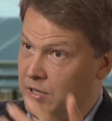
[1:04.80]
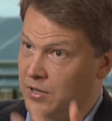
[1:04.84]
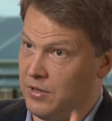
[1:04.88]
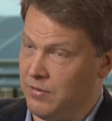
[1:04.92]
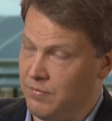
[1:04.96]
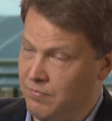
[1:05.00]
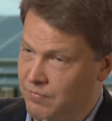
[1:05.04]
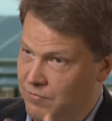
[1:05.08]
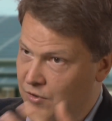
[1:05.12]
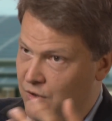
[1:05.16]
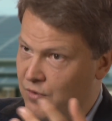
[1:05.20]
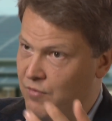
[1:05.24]
and
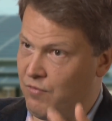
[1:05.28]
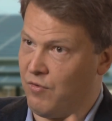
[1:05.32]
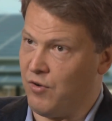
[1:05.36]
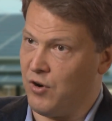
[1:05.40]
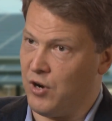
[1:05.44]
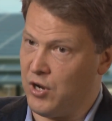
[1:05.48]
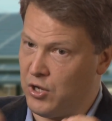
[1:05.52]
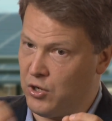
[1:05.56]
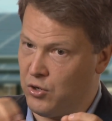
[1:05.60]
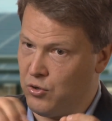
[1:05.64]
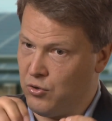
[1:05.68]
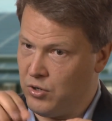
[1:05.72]
there are
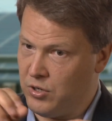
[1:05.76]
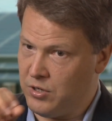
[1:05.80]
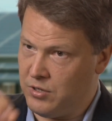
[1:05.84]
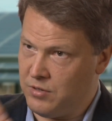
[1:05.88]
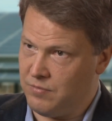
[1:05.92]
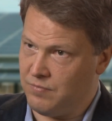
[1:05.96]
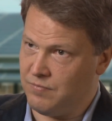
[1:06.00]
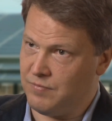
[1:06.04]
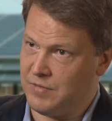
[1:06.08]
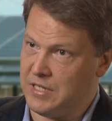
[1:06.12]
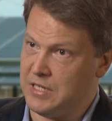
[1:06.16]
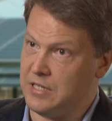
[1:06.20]
very good
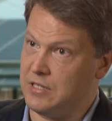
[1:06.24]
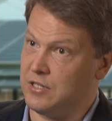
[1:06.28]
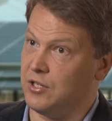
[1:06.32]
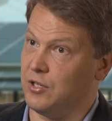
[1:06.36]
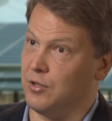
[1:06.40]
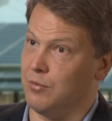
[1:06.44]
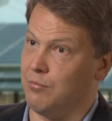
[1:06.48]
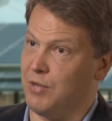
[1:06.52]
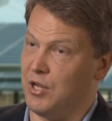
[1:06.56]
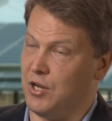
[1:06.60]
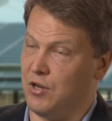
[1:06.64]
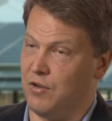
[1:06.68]

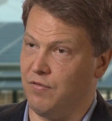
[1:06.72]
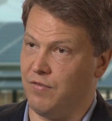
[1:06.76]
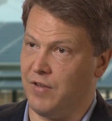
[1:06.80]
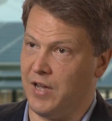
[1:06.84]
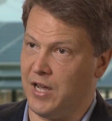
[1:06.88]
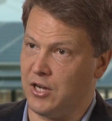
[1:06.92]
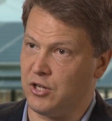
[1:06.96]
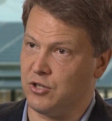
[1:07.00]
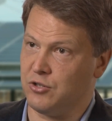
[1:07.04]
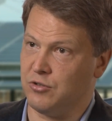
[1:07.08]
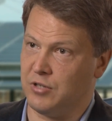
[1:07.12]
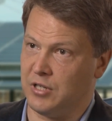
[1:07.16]
detailed
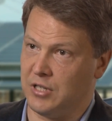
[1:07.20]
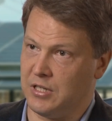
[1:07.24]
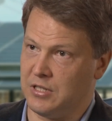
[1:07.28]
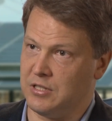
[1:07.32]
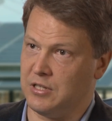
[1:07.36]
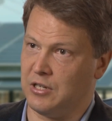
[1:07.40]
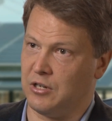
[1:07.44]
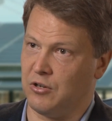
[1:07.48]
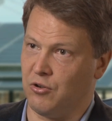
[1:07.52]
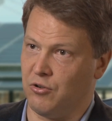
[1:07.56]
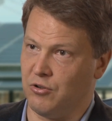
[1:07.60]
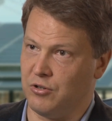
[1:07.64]
manufacturing and
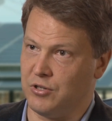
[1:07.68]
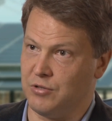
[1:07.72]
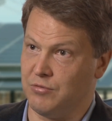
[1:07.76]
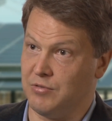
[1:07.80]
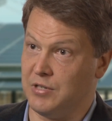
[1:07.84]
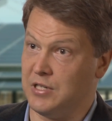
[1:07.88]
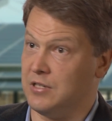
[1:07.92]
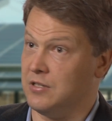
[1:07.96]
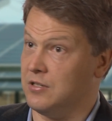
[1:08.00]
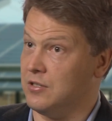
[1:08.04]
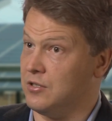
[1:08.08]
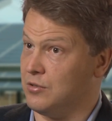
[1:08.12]
technology
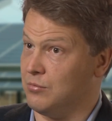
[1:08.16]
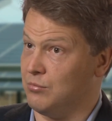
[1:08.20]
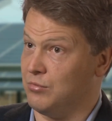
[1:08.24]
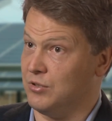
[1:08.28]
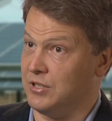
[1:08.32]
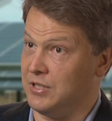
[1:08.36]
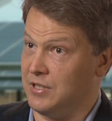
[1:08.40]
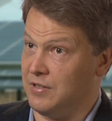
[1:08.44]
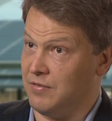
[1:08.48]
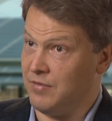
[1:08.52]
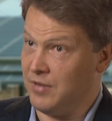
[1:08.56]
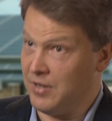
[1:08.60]
reasons to
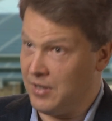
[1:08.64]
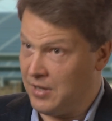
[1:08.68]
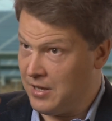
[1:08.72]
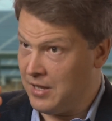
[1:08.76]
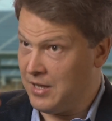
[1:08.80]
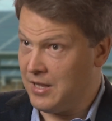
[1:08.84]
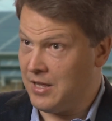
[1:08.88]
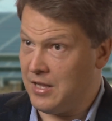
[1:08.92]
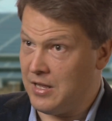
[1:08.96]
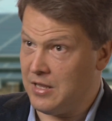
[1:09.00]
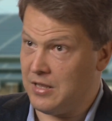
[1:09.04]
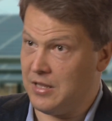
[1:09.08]
believe
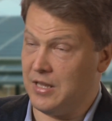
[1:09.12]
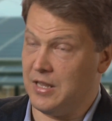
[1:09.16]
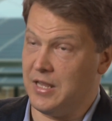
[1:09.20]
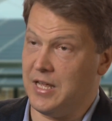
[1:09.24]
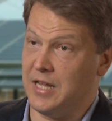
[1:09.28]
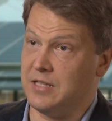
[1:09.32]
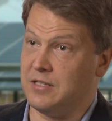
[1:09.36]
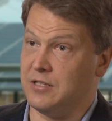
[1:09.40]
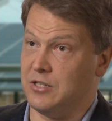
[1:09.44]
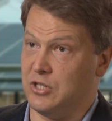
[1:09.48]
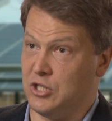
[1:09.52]
that that's